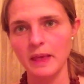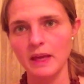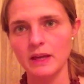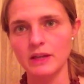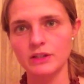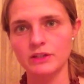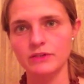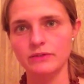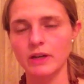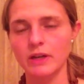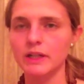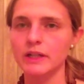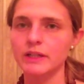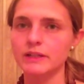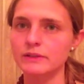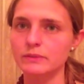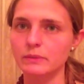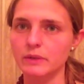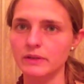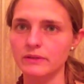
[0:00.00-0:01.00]
Ishvara
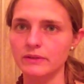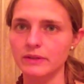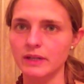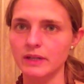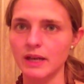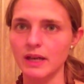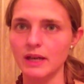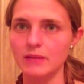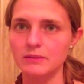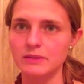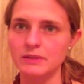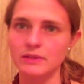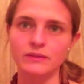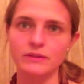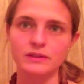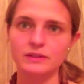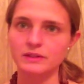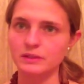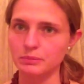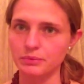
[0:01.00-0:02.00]
is one of the names of
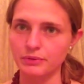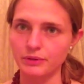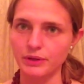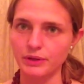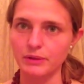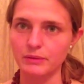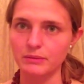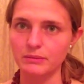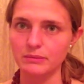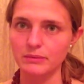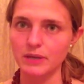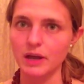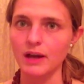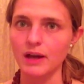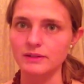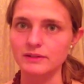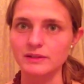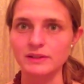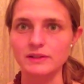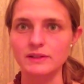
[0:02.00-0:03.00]
the Supreme
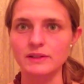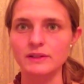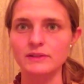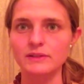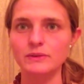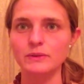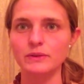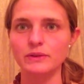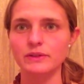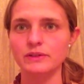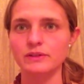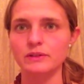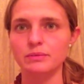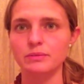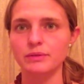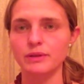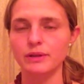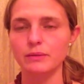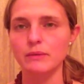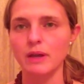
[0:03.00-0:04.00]
Consciousness or the
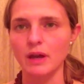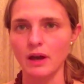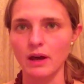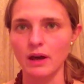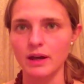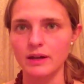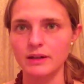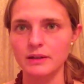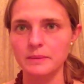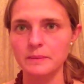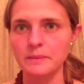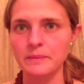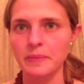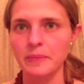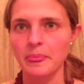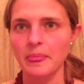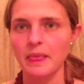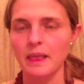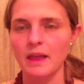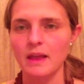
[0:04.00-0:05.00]
Supreme God.
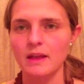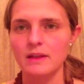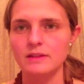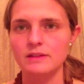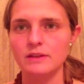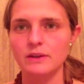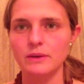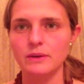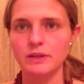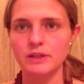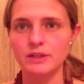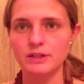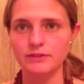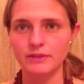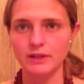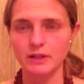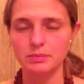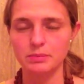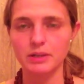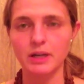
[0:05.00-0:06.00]
So
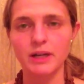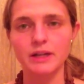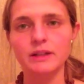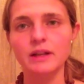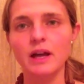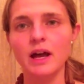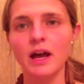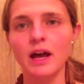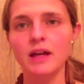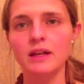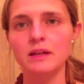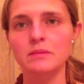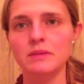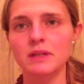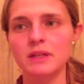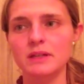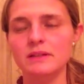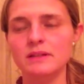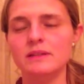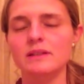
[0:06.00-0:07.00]
Ishvara Pranidhana
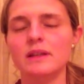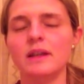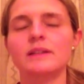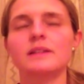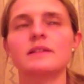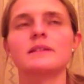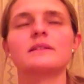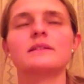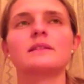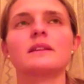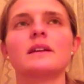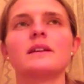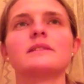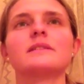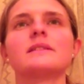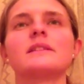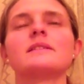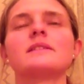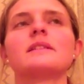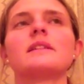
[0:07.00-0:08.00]
means a
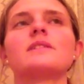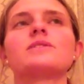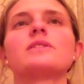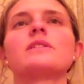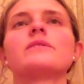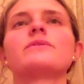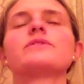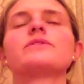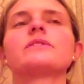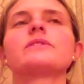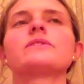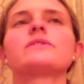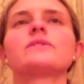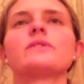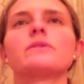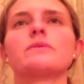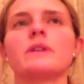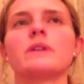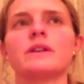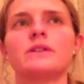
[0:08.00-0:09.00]
sensation of just
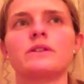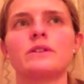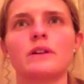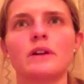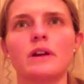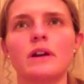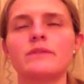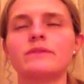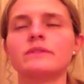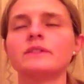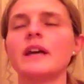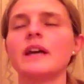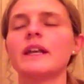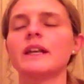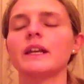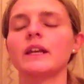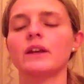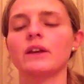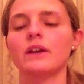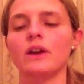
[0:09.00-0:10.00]
surrender, of
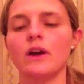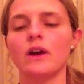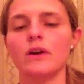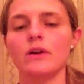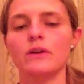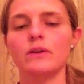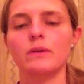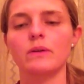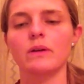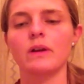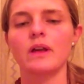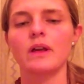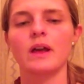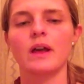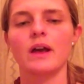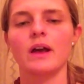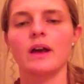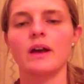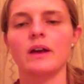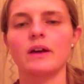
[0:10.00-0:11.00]
letting go,
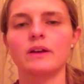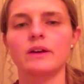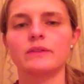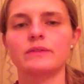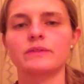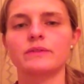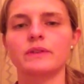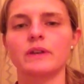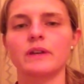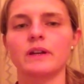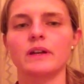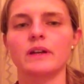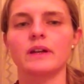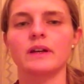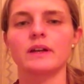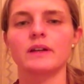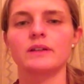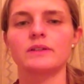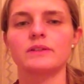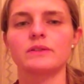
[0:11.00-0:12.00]
of
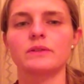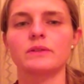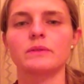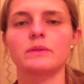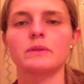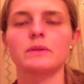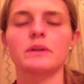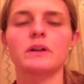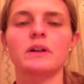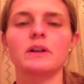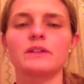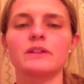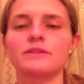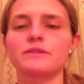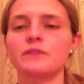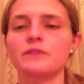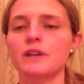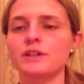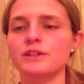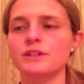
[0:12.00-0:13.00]
doing what we call in
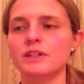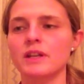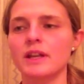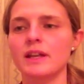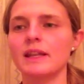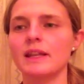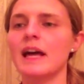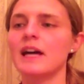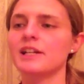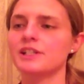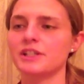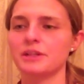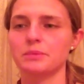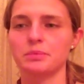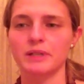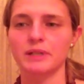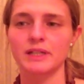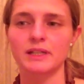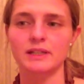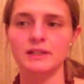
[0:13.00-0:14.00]
French a lâcher
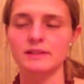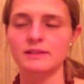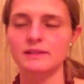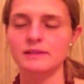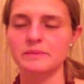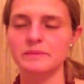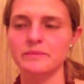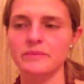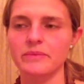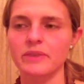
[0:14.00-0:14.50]
prise,